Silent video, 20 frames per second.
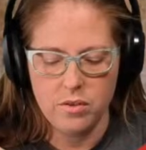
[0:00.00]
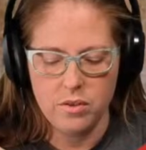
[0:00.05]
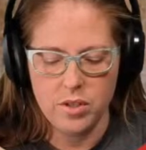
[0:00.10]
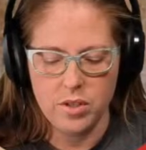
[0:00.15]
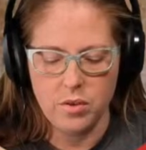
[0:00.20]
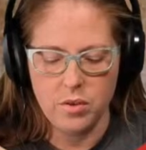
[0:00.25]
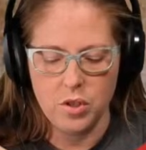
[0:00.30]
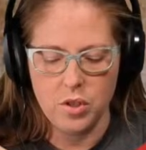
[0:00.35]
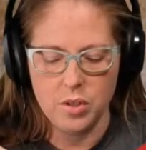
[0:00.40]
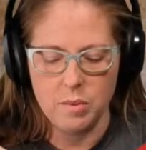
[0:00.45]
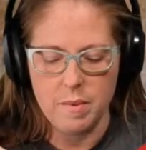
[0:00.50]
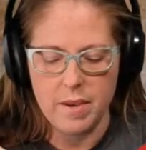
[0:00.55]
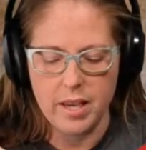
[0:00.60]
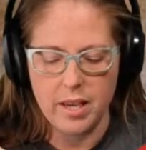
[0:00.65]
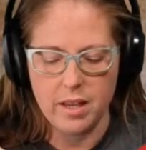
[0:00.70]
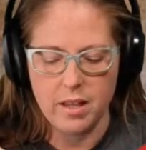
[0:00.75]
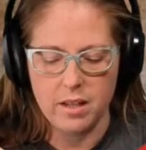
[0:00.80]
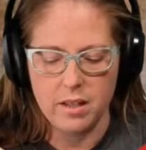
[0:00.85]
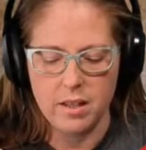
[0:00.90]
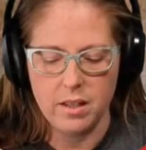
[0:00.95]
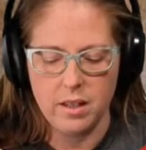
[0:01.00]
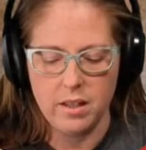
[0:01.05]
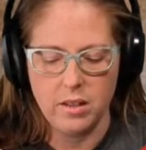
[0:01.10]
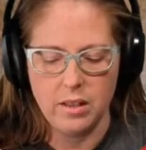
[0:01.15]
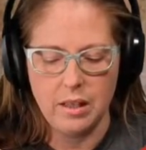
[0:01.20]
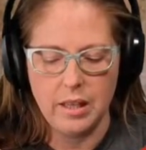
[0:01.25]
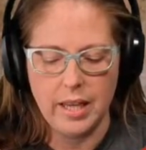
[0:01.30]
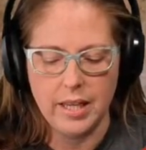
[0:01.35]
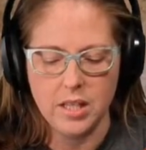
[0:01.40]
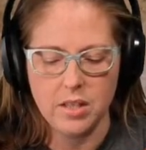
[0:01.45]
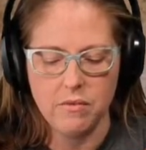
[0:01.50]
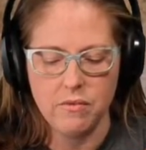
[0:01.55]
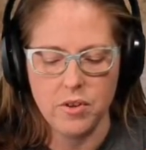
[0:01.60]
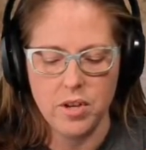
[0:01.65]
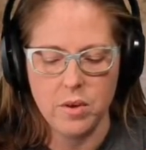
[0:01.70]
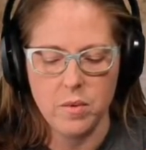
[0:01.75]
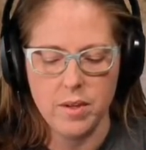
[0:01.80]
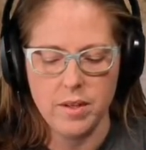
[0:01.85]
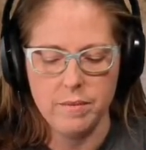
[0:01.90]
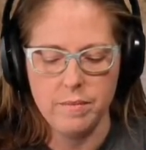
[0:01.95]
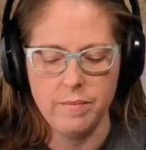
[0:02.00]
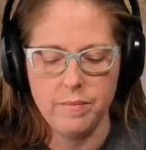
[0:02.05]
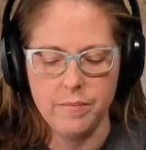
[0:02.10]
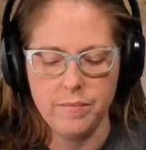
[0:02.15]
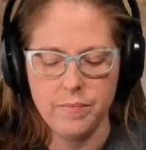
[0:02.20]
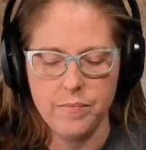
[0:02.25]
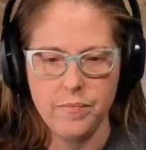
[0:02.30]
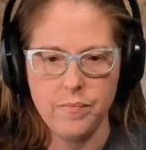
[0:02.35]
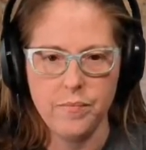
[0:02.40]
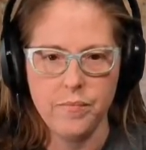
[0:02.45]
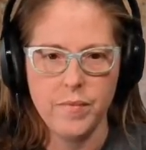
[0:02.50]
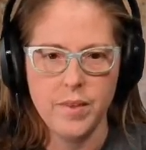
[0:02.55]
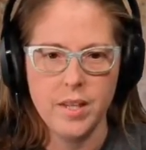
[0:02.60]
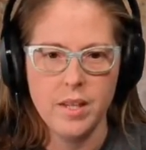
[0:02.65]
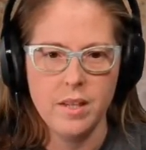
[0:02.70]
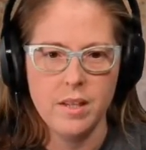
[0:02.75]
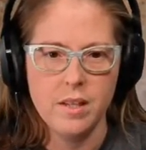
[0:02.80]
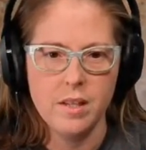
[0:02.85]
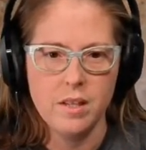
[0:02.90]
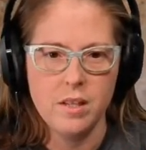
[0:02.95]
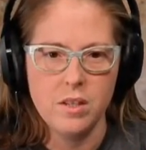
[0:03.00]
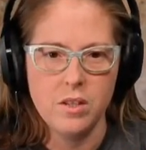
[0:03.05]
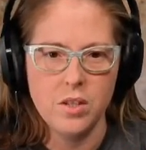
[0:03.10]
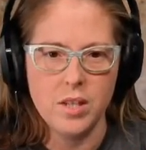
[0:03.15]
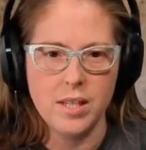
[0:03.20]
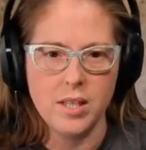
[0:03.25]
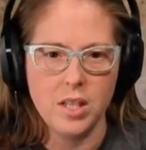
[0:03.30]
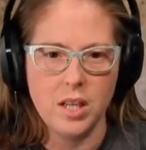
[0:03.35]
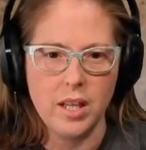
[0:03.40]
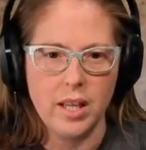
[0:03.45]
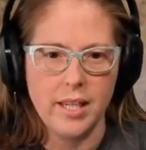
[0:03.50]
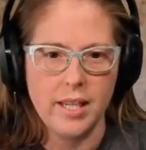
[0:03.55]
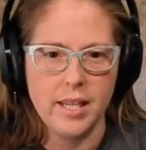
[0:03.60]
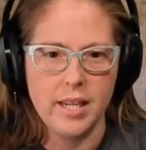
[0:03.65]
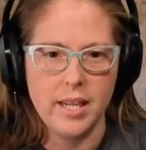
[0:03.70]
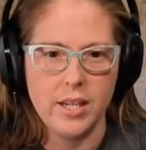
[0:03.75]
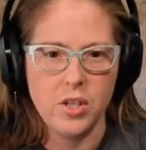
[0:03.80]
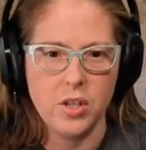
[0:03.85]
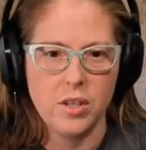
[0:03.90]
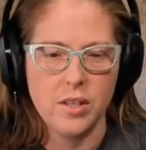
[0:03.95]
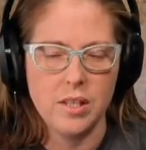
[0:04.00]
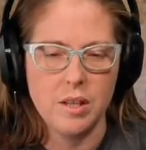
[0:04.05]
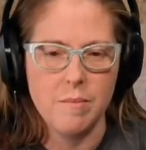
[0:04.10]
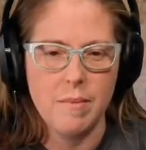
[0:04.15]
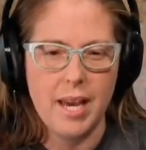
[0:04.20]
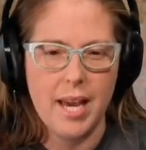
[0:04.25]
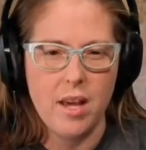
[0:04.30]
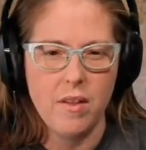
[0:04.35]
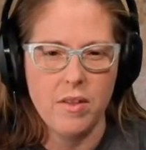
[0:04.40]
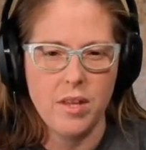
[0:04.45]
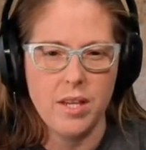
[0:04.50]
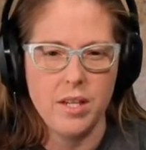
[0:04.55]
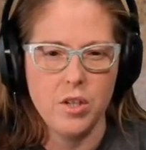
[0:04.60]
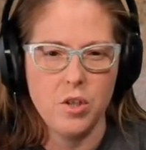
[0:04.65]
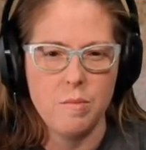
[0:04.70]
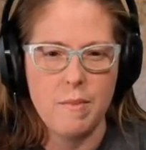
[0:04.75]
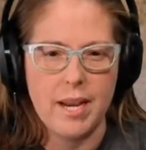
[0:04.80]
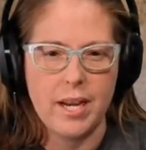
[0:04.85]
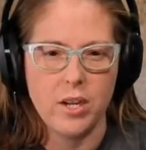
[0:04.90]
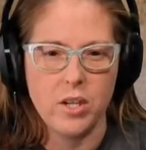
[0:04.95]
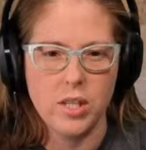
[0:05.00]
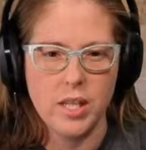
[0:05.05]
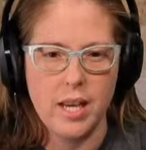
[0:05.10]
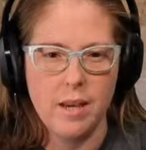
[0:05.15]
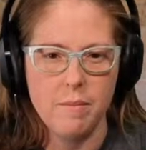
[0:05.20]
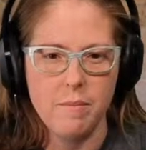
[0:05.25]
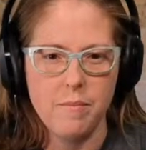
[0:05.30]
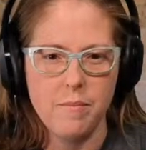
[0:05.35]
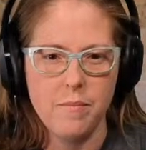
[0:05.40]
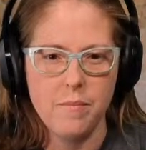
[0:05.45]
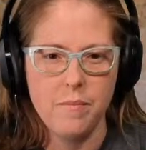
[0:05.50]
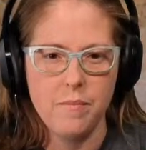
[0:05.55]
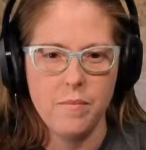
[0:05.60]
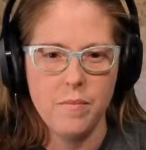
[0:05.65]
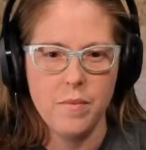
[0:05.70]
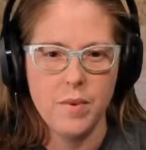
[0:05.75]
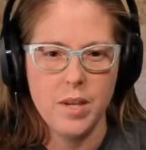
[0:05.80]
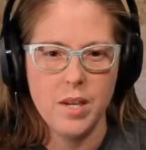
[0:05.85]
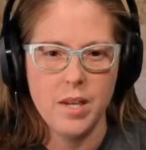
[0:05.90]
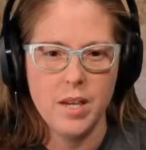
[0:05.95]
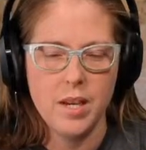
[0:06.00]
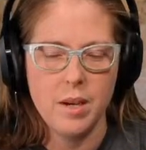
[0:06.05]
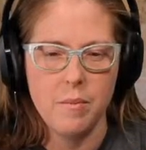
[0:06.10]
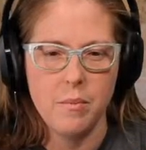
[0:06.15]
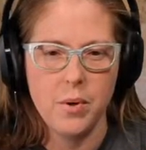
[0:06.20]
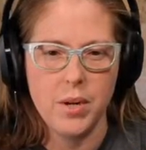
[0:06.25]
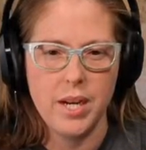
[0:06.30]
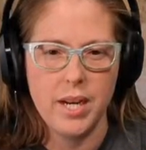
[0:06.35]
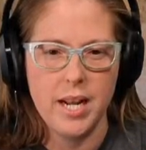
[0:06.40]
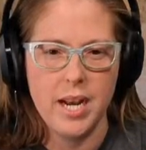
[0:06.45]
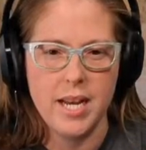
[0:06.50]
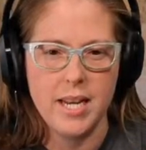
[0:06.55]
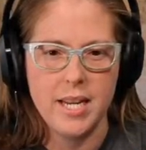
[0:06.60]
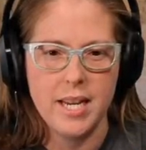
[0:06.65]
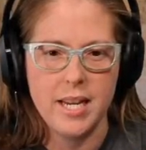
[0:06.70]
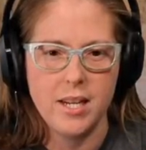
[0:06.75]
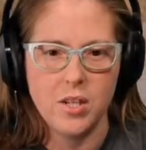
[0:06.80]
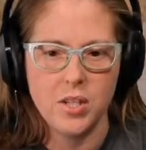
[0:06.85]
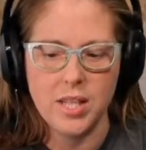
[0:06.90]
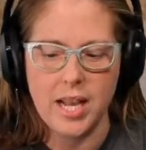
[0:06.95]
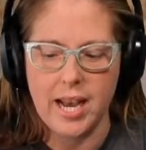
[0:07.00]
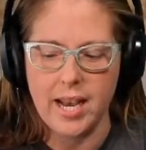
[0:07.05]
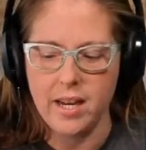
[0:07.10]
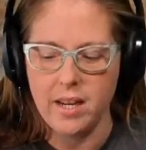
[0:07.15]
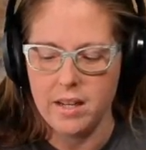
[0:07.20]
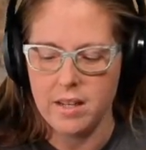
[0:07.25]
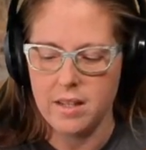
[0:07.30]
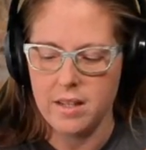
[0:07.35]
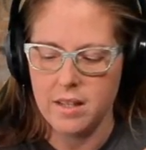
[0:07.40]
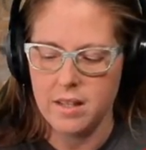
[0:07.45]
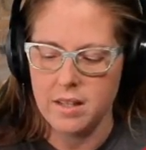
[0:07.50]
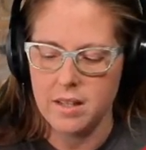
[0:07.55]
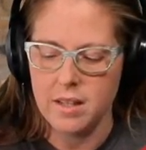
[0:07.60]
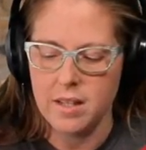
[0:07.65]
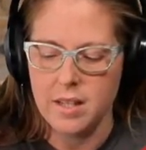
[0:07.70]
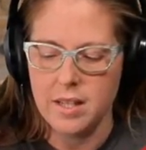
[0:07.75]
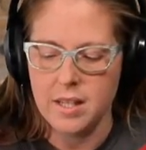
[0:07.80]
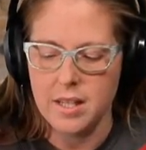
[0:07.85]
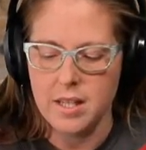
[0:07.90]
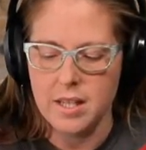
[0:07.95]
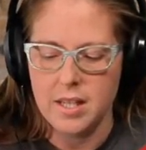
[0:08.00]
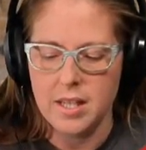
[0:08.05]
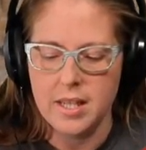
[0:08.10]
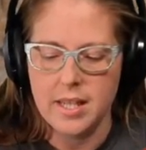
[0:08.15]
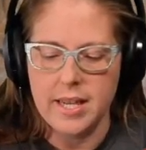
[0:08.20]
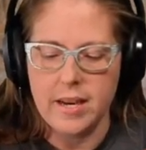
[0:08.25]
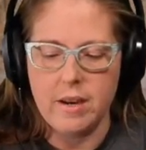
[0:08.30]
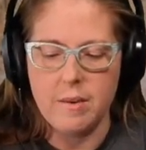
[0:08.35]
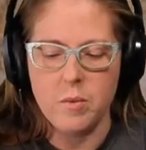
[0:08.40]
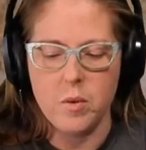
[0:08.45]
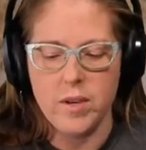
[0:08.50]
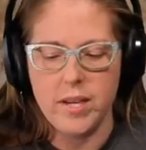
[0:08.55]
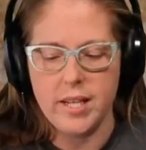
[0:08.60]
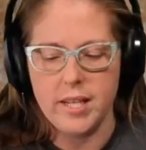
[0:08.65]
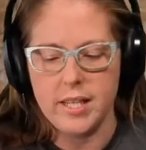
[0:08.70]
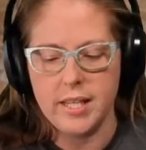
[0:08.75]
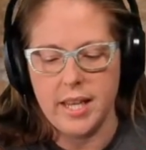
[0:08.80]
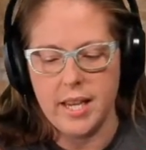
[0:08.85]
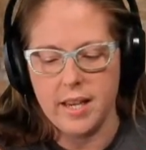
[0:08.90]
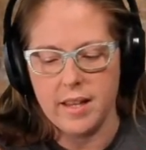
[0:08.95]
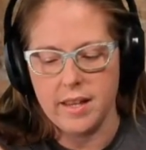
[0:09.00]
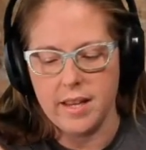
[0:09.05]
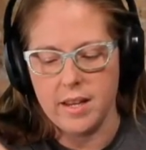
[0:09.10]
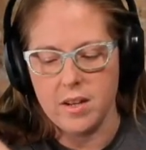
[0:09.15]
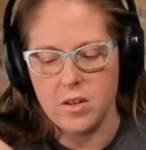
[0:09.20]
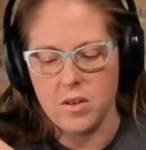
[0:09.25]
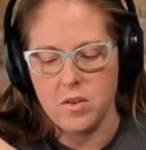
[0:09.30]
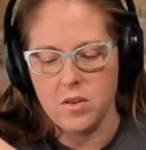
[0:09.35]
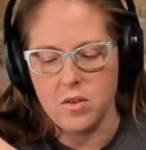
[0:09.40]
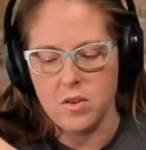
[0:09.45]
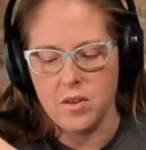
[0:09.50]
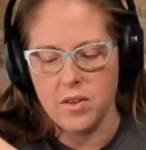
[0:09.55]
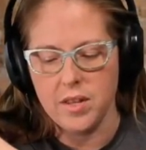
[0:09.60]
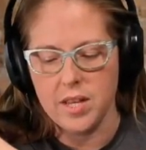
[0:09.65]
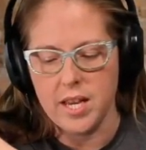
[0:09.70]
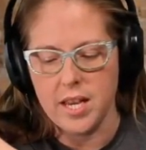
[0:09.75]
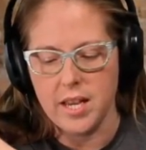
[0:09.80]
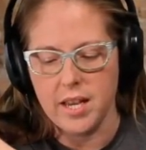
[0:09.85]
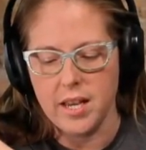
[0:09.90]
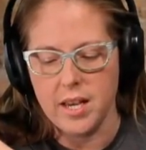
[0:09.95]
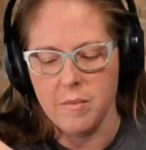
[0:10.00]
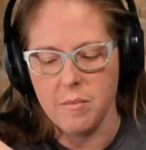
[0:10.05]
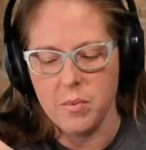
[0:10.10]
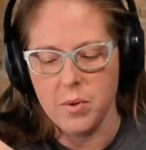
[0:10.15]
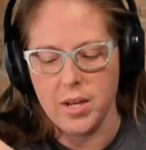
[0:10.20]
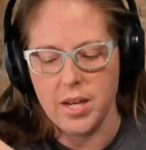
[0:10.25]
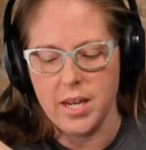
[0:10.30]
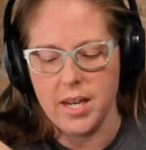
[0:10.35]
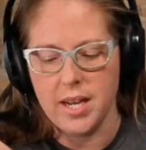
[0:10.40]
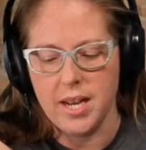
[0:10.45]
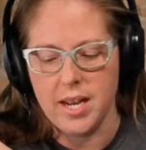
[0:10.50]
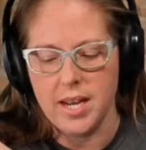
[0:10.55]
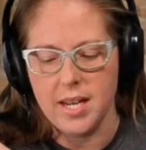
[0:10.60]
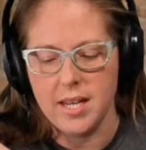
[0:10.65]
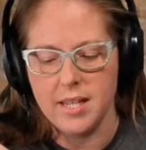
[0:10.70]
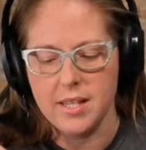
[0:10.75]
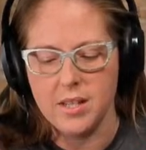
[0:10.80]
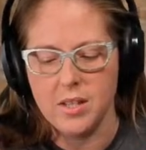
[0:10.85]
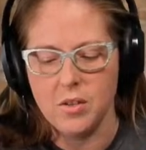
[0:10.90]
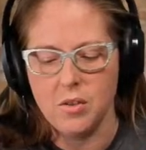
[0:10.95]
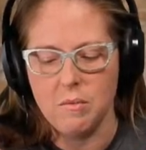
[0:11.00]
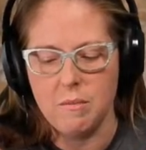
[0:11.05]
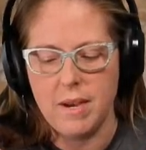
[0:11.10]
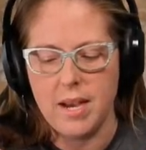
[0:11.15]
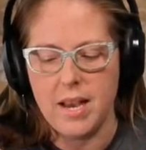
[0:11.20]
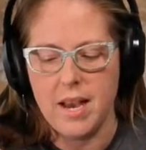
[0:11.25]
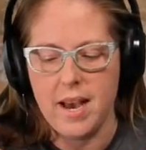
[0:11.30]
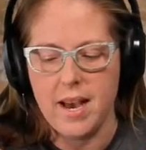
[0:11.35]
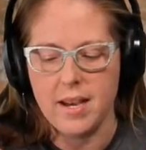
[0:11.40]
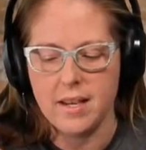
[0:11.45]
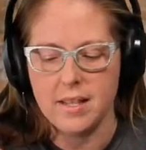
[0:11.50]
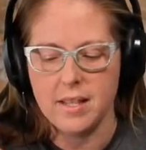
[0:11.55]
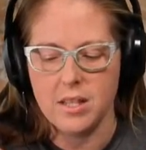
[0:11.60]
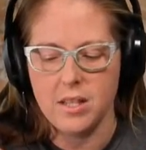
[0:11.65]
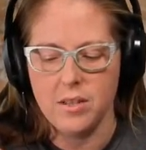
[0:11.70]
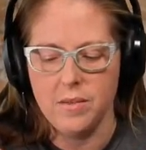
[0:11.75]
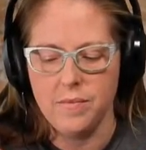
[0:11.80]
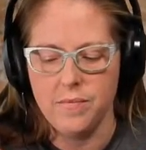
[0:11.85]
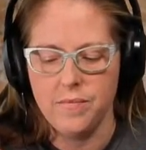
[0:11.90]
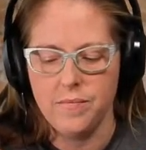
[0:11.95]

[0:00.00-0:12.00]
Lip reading: It would just make it a little less frequent. So that's all I did. I took some 1/8 inch maker tape and put it on each side. Now I'm going to take that whole thing and put it onto my axle,